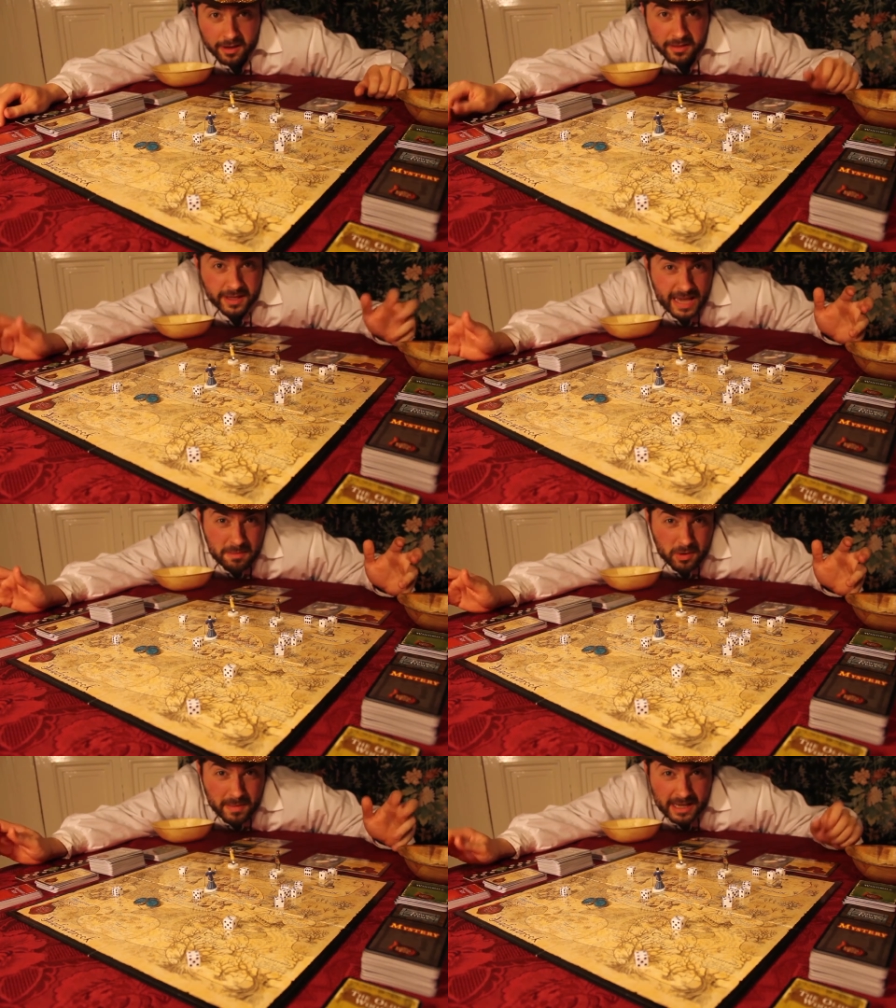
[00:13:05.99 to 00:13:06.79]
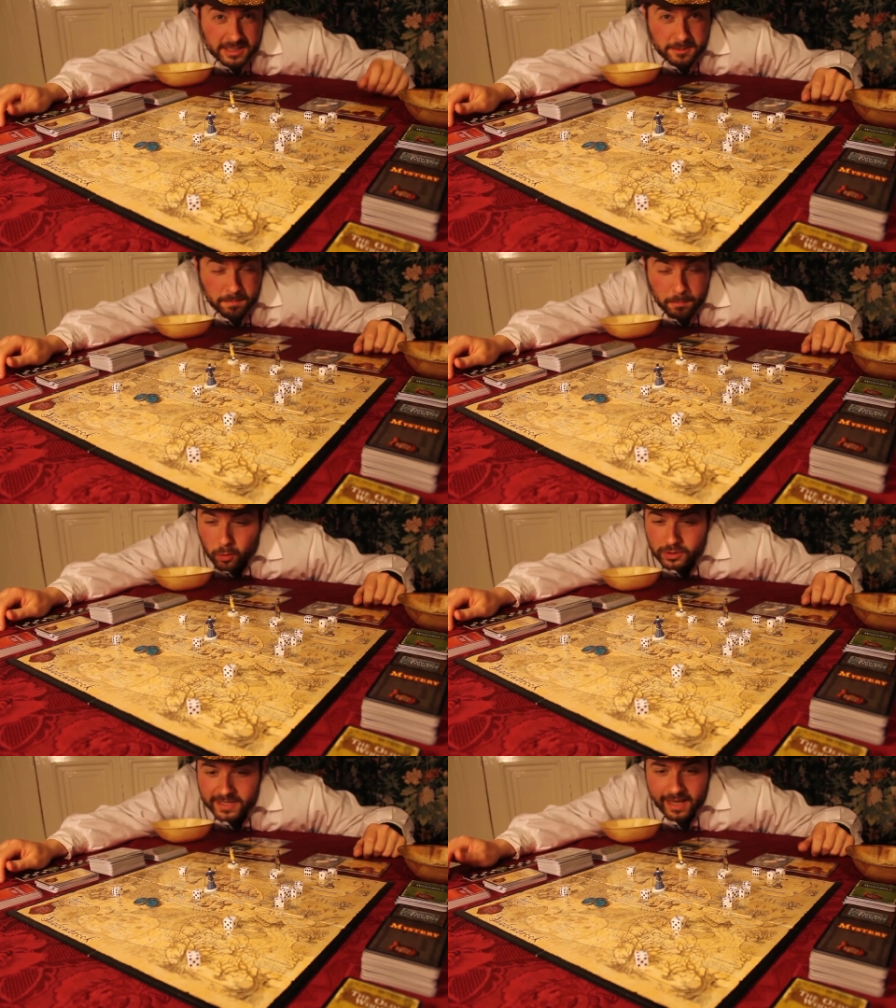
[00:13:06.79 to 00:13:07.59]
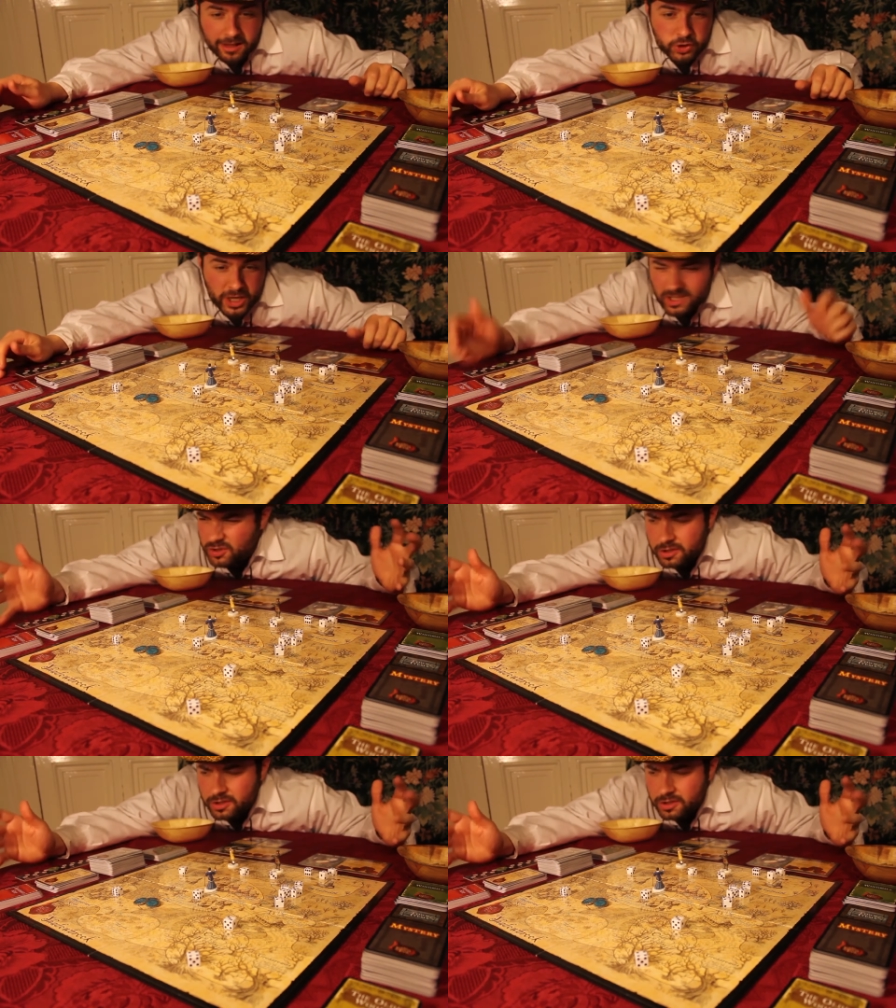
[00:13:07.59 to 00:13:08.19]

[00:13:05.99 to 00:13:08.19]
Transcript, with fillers: The game remains mostly unchanged.